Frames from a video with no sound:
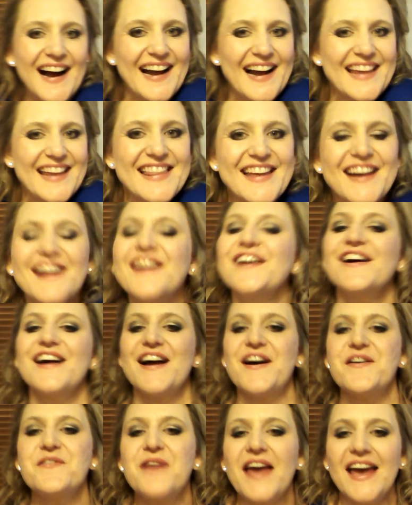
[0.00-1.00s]
Hi
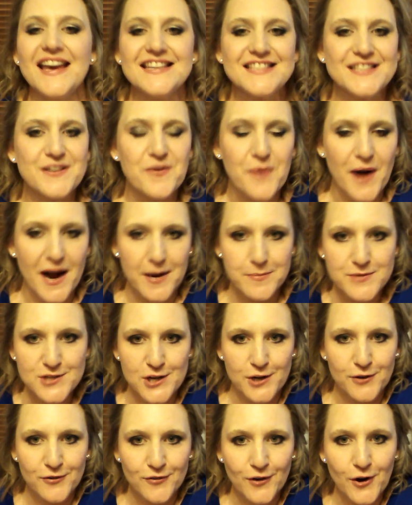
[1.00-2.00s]
there. Okay, so I'm
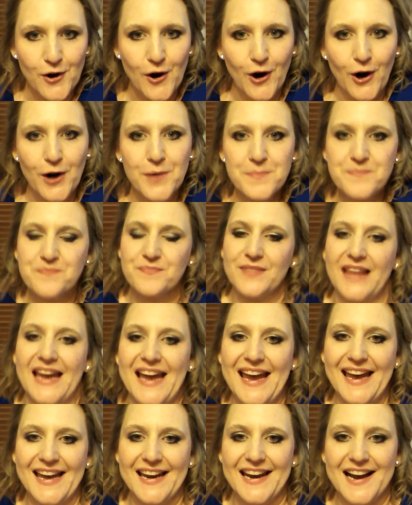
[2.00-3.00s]
Jennifer Carr,
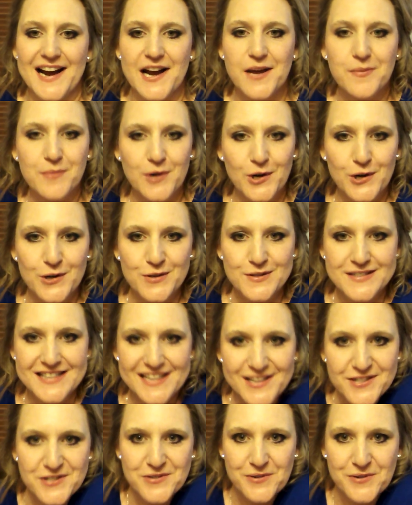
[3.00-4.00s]
and I'm your new
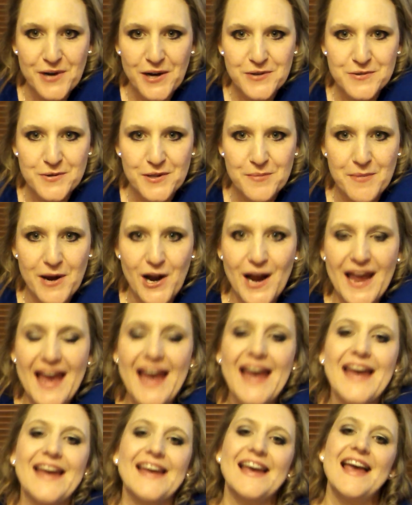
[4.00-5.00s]
sales director with Mary
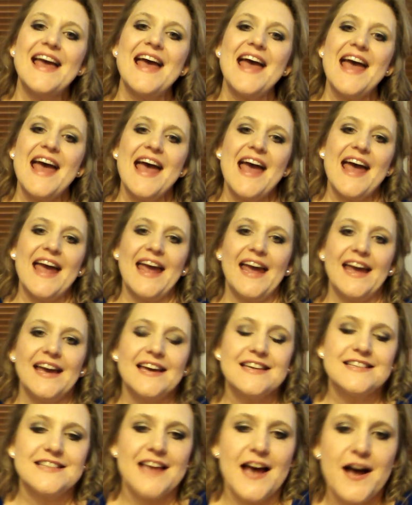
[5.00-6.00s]
Kay.
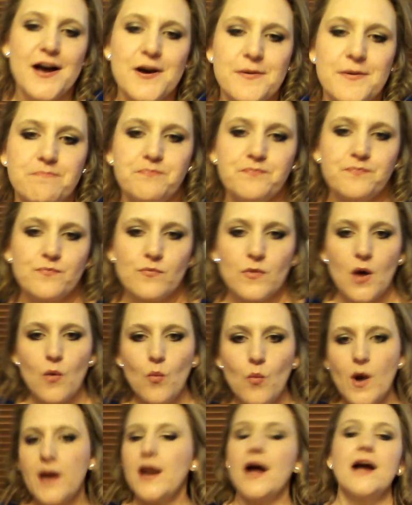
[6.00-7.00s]
And
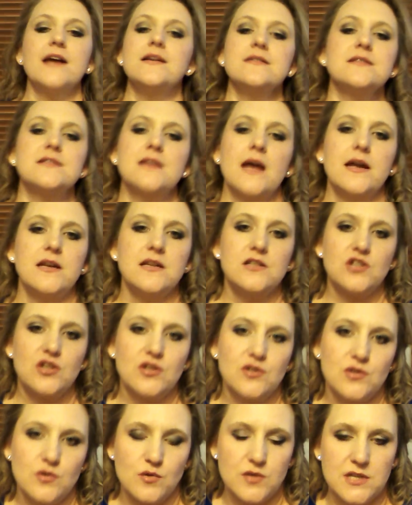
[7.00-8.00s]
what I decided
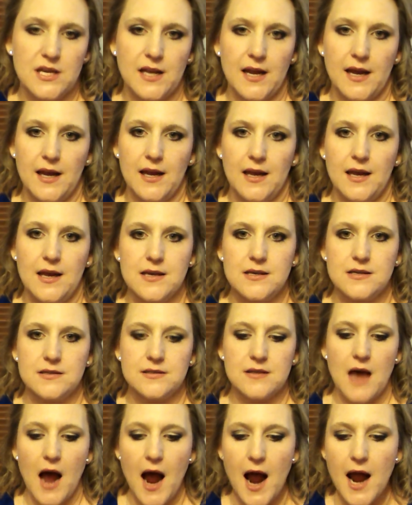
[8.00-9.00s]
to do today
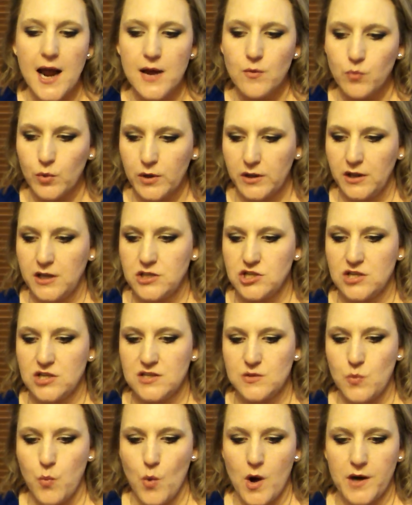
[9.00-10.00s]
is I really
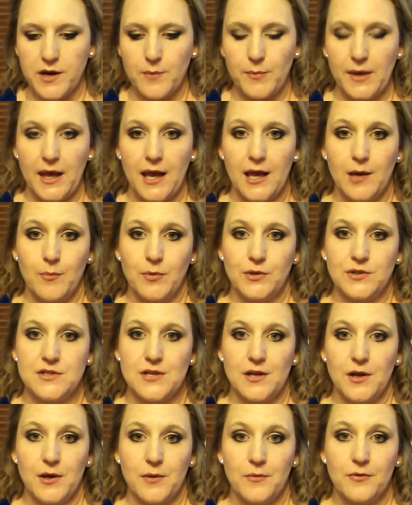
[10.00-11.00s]
just want to be able
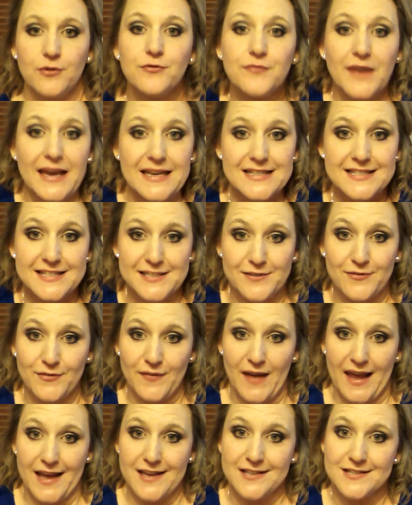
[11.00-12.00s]
to
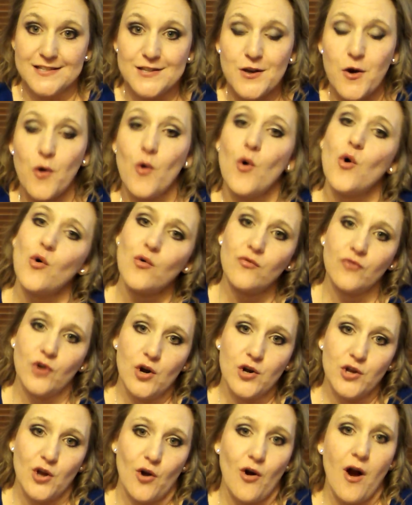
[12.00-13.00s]
face go
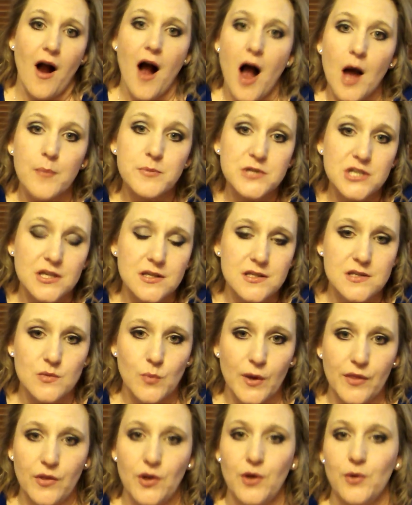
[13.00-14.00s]
over your
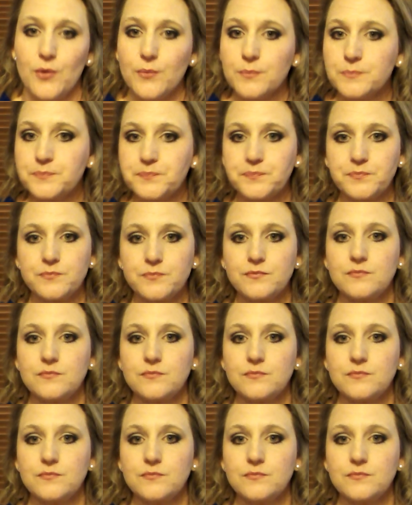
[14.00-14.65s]
options with you.